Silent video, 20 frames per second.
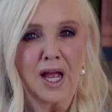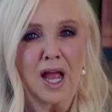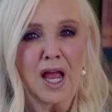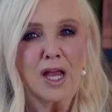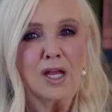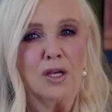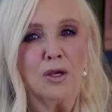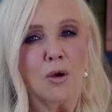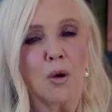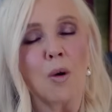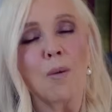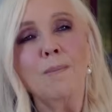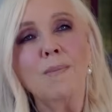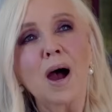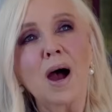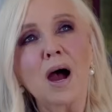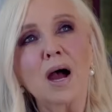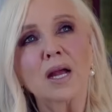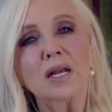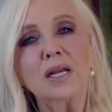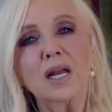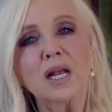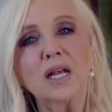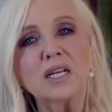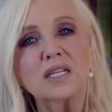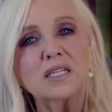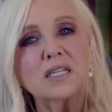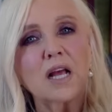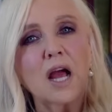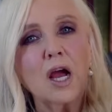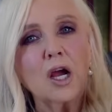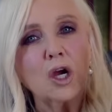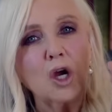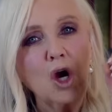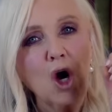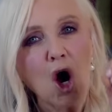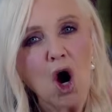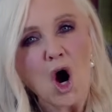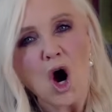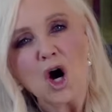Your mind is
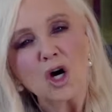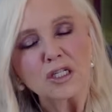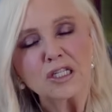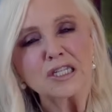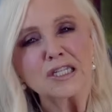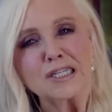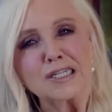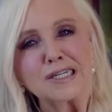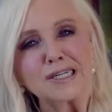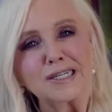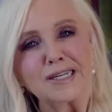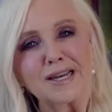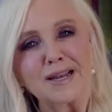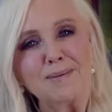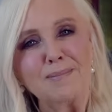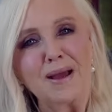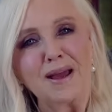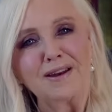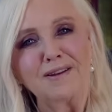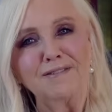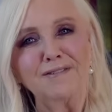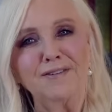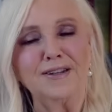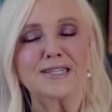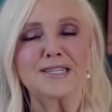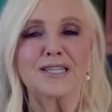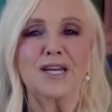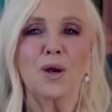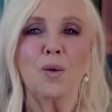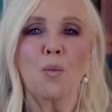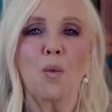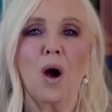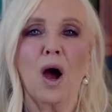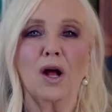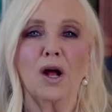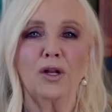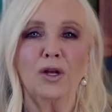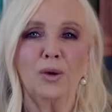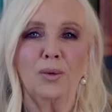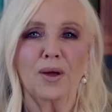constantly manifesting
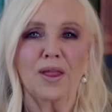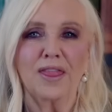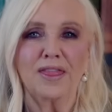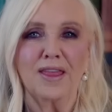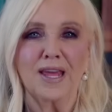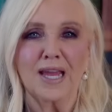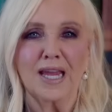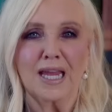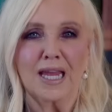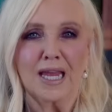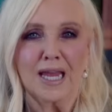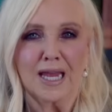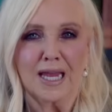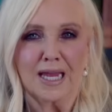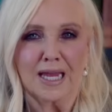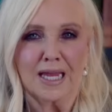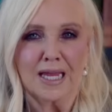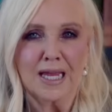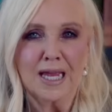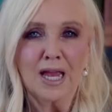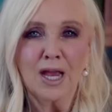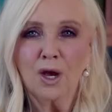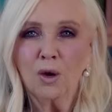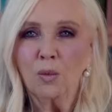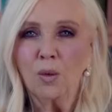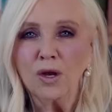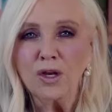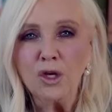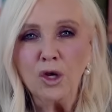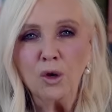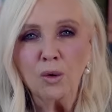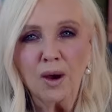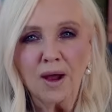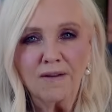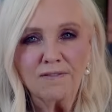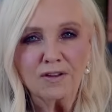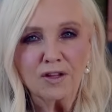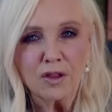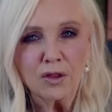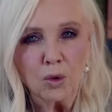while you are thinking. When you have
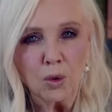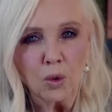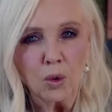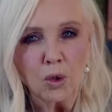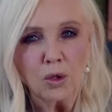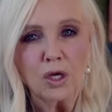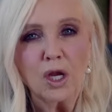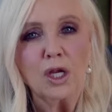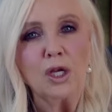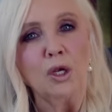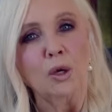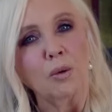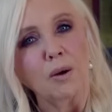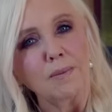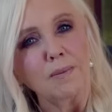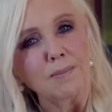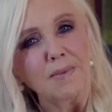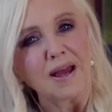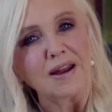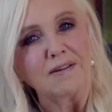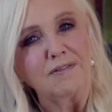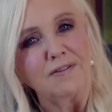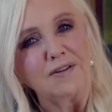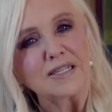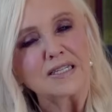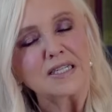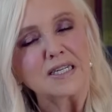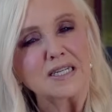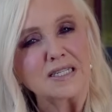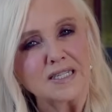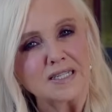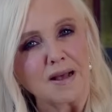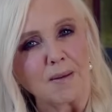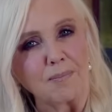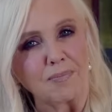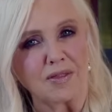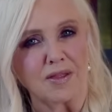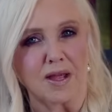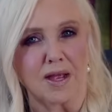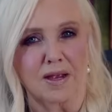a thought, you are manifesting
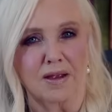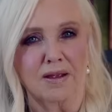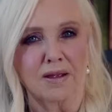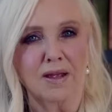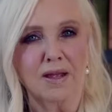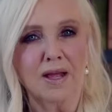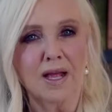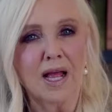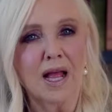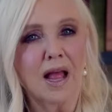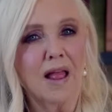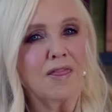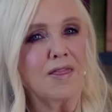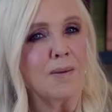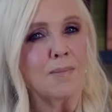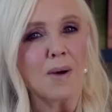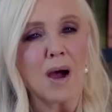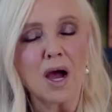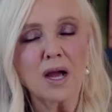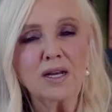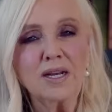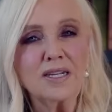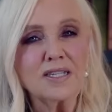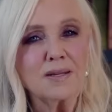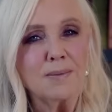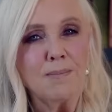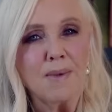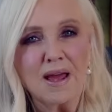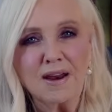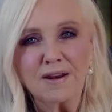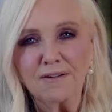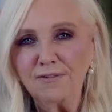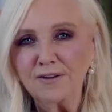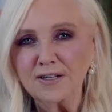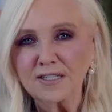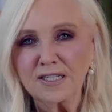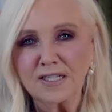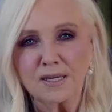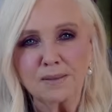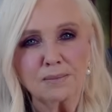something. The mind is a
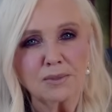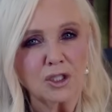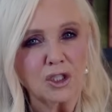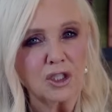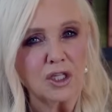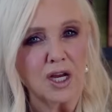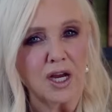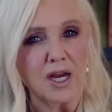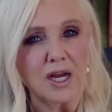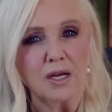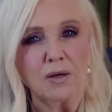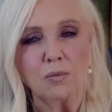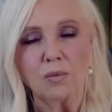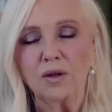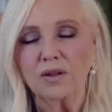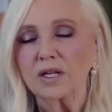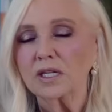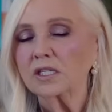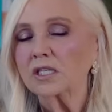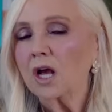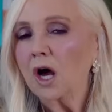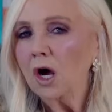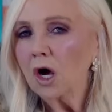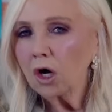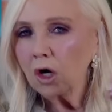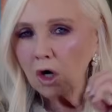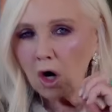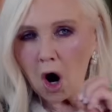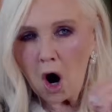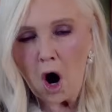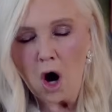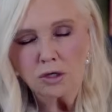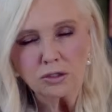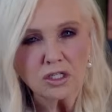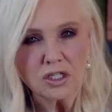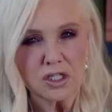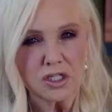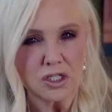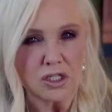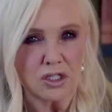manifesting machine with its
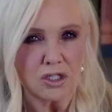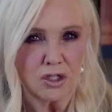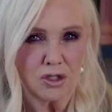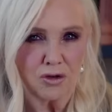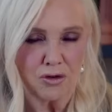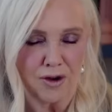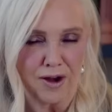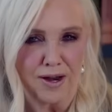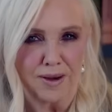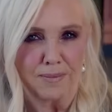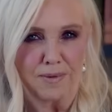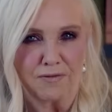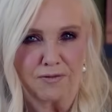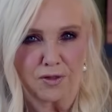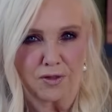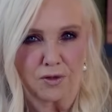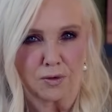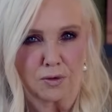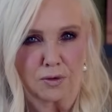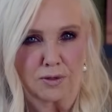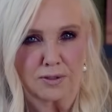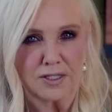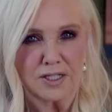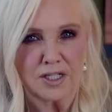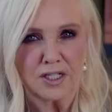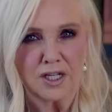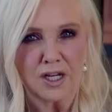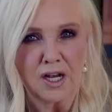constant stream of thoughts.